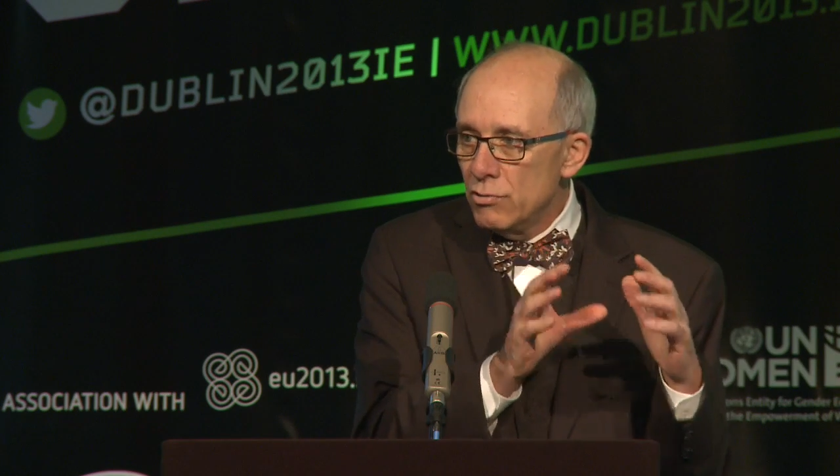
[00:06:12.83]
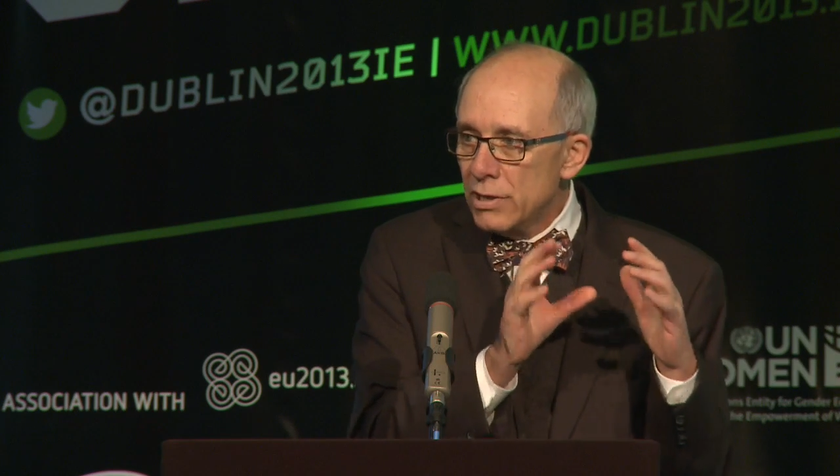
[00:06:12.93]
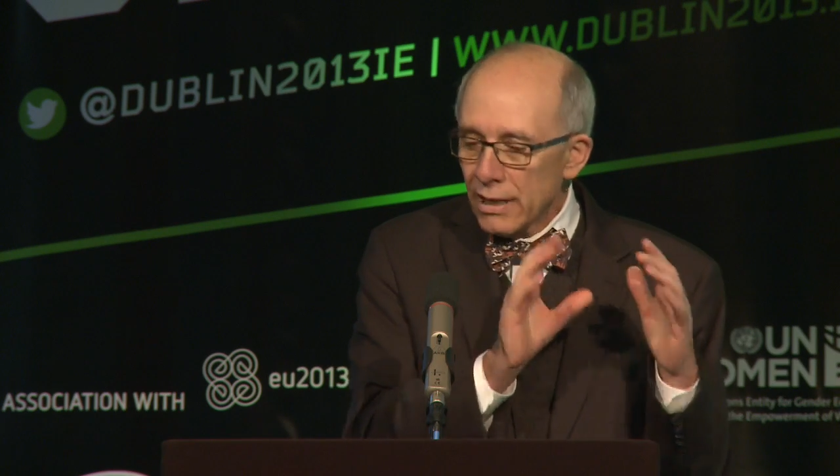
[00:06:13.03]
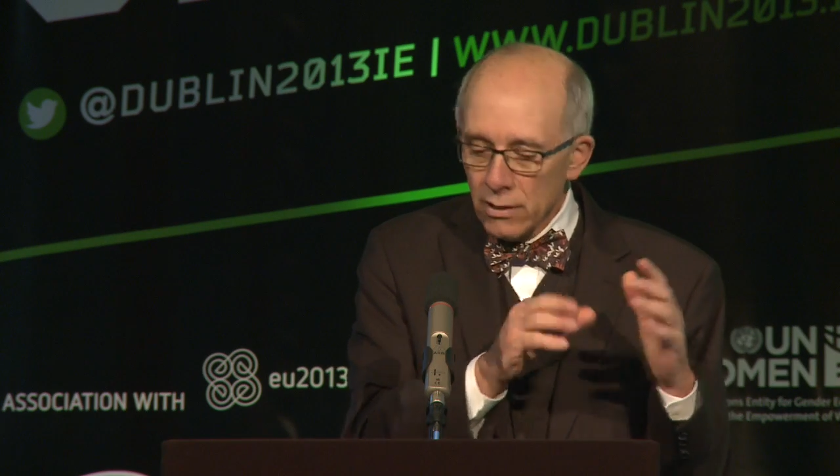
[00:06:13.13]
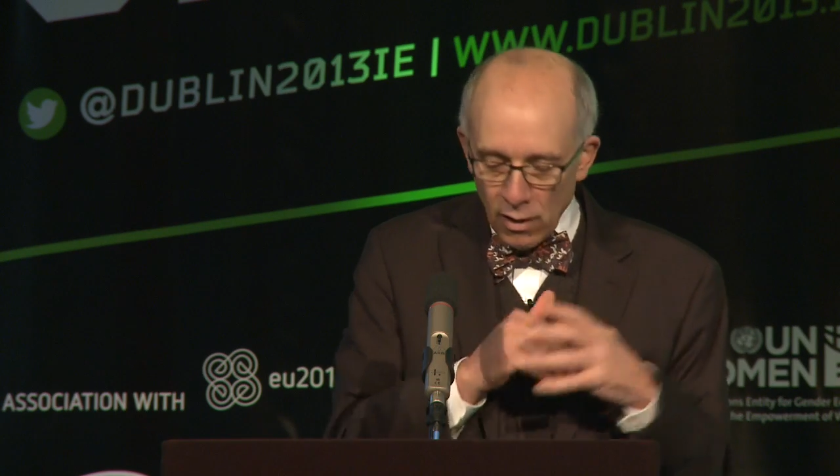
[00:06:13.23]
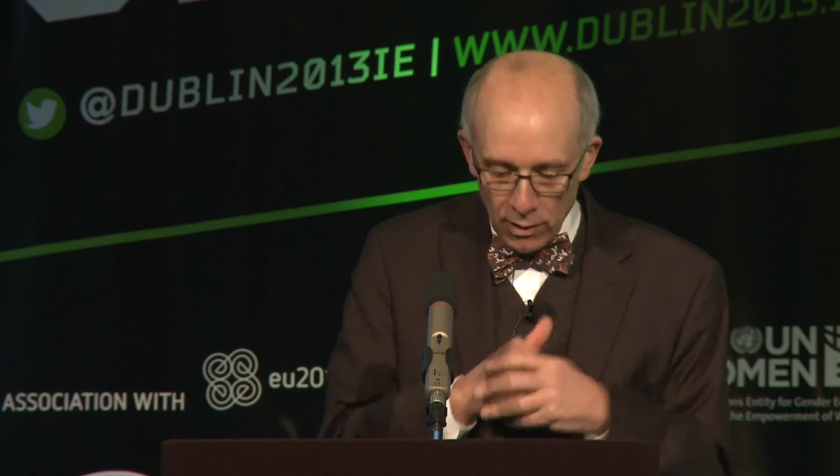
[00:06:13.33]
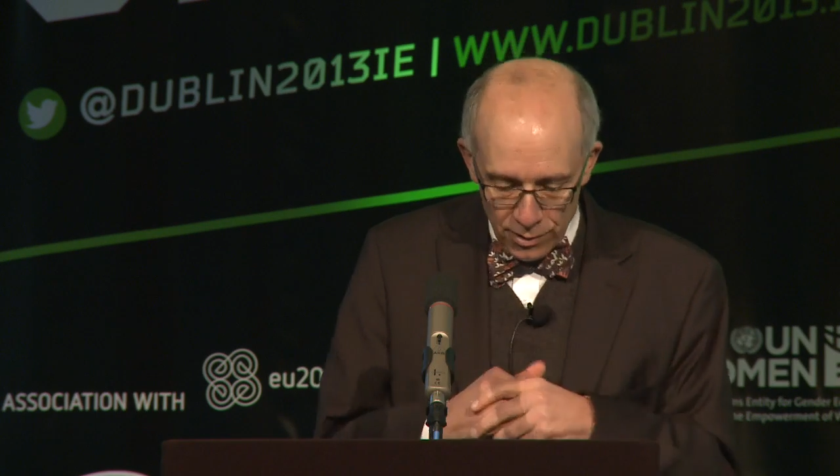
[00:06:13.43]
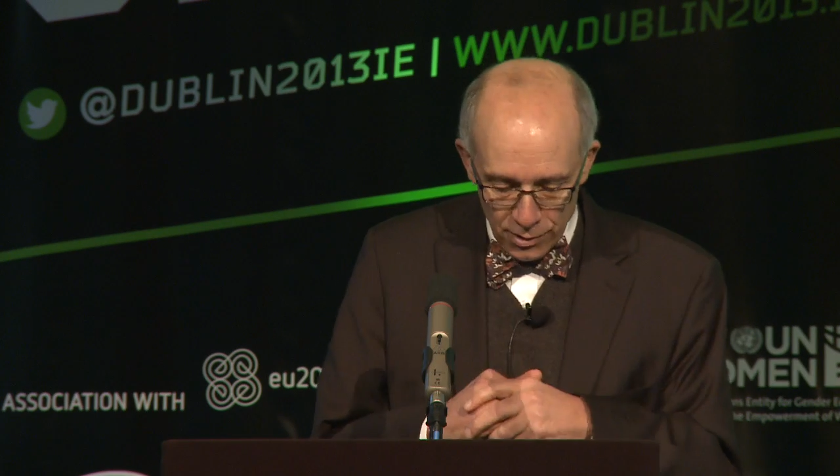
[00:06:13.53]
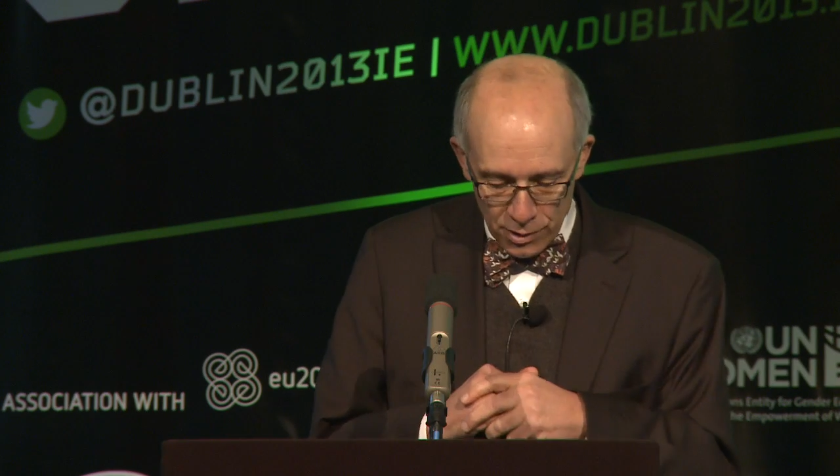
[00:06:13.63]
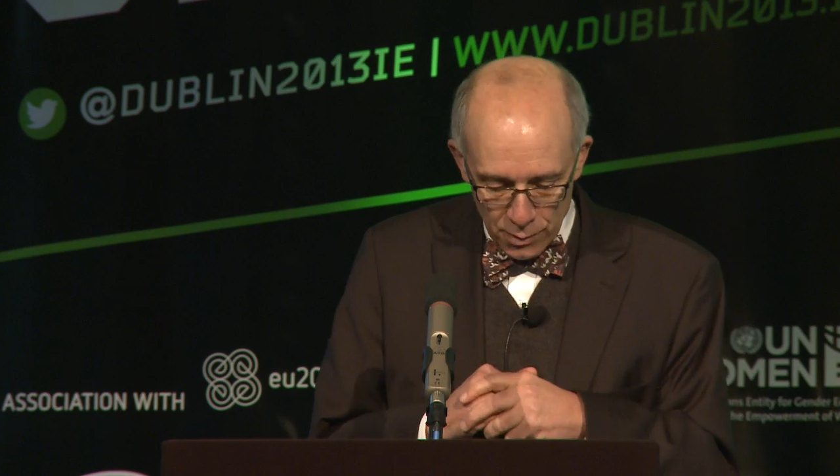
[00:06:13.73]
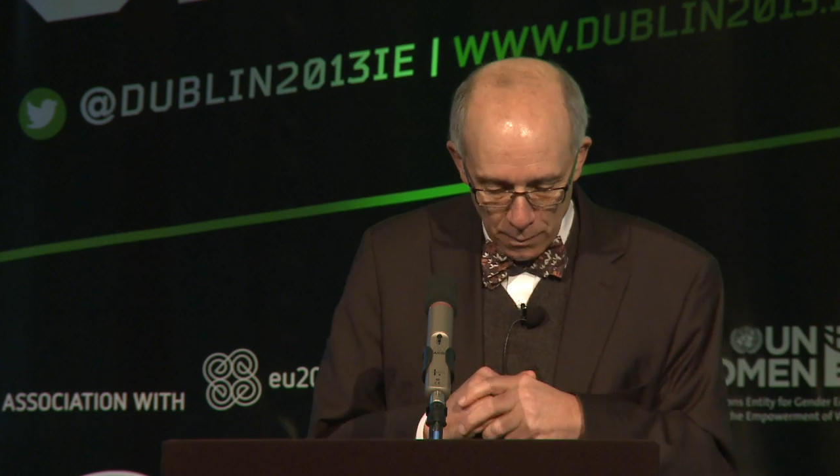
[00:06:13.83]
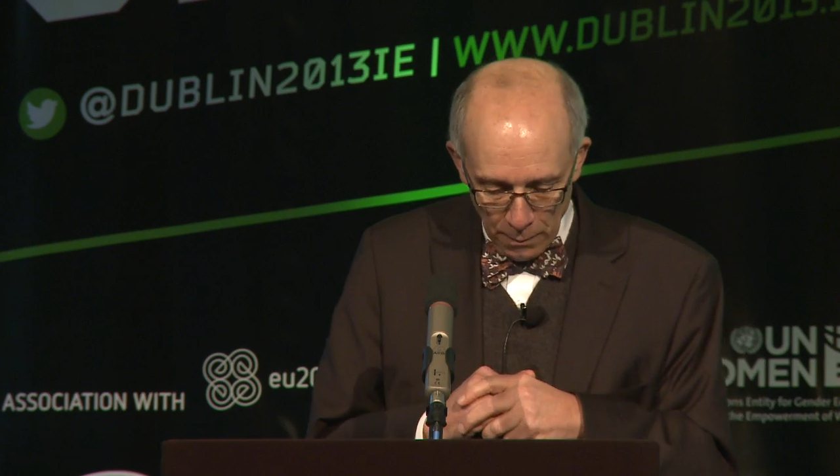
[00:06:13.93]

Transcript: technologies.